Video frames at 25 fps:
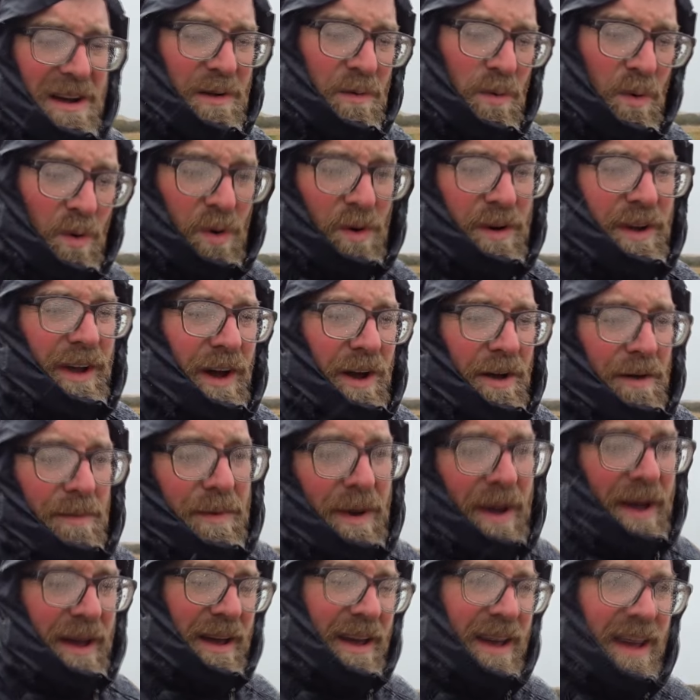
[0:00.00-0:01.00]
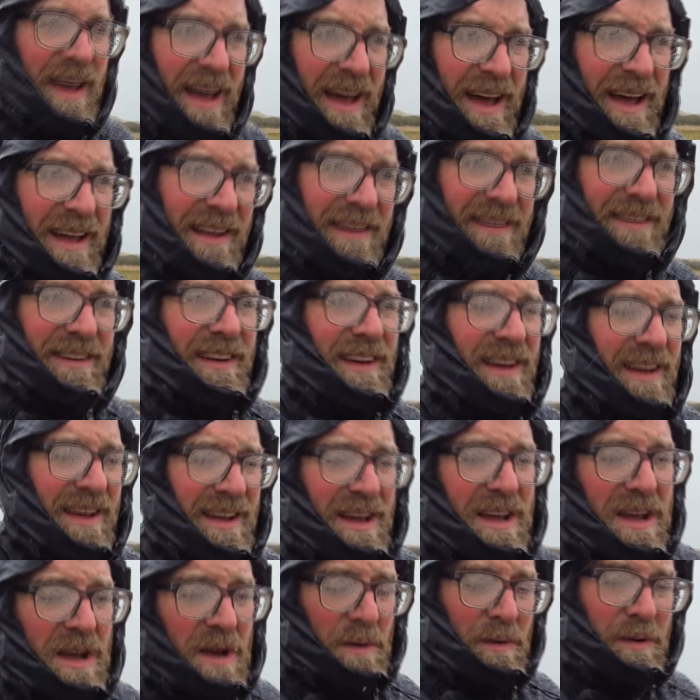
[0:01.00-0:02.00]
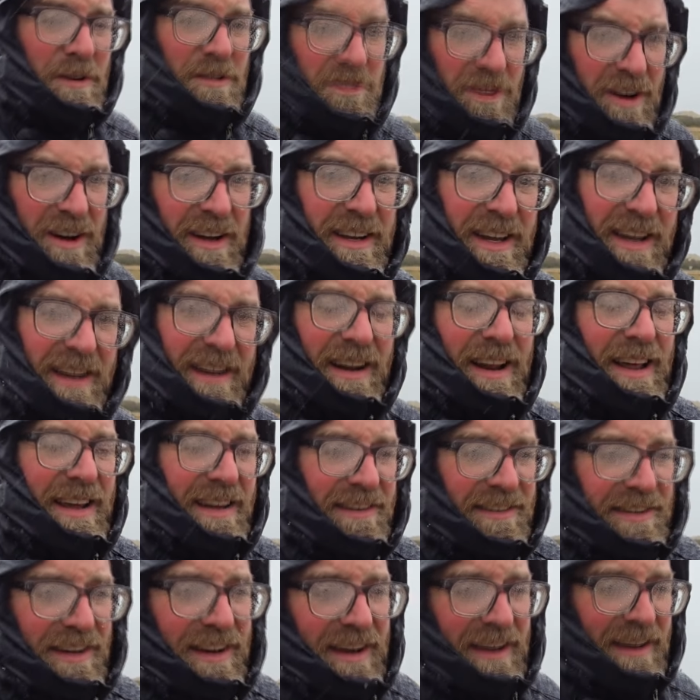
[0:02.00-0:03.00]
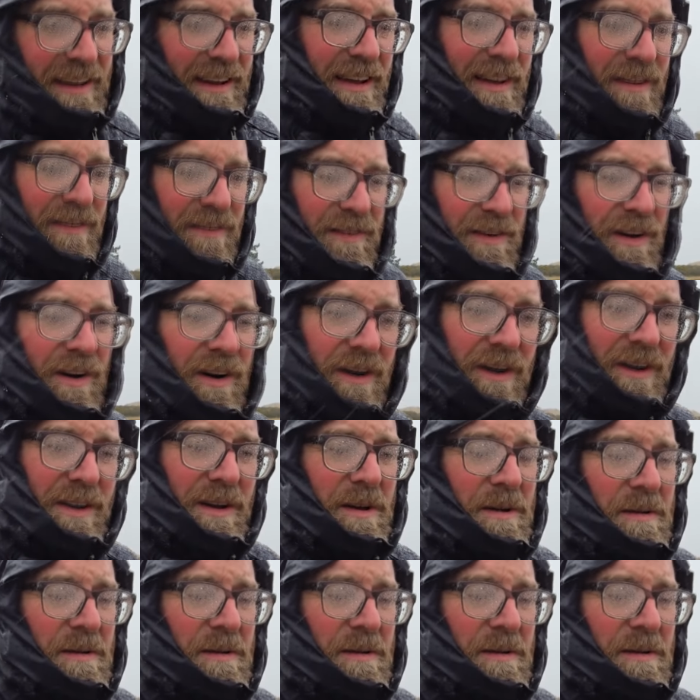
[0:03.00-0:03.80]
walk home, and we'll try again later. If not,